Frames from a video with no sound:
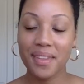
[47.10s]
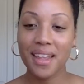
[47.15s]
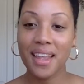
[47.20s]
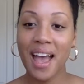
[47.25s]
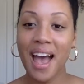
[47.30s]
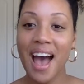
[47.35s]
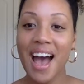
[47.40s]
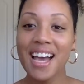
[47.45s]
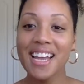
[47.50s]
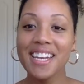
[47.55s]

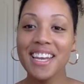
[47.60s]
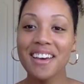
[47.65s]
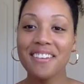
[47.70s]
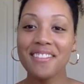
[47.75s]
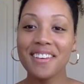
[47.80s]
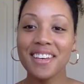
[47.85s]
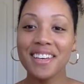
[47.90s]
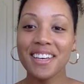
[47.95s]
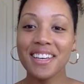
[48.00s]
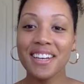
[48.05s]
Hi,
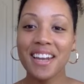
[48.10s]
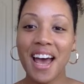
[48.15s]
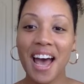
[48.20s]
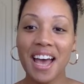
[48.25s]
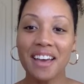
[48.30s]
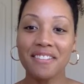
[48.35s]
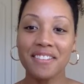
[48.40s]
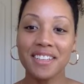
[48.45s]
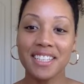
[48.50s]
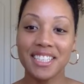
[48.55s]
Devin.
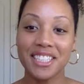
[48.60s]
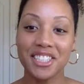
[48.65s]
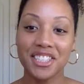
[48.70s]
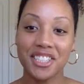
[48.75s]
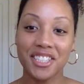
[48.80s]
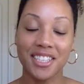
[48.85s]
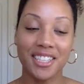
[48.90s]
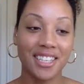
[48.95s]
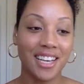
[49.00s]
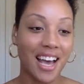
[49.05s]
Hi,
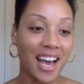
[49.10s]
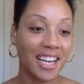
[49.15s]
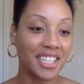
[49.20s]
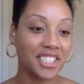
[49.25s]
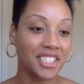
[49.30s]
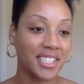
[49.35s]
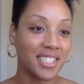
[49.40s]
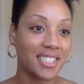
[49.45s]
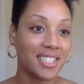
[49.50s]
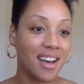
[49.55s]
Felicia. Hi,
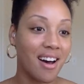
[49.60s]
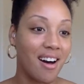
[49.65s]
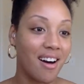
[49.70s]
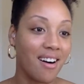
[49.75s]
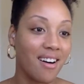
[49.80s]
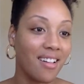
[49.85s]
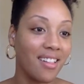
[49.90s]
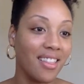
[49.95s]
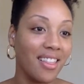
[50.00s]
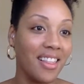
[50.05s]

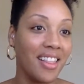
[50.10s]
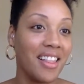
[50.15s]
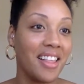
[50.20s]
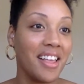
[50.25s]
Chantal.